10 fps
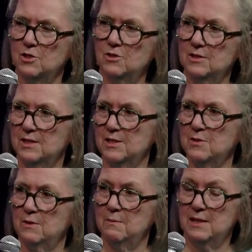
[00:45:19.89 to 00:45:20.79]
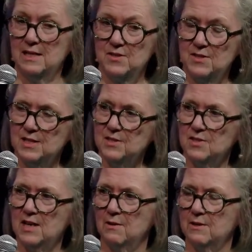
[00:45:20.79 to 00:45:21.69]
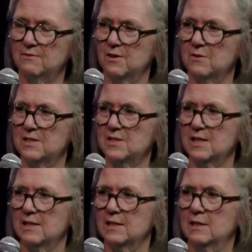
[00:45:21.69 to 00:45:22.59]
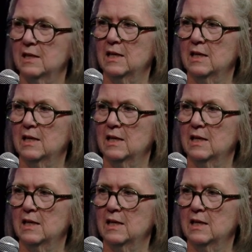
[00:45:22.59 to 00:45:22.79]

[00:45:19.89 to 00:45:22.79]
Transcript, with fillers: do it this way because this is how we've always done it.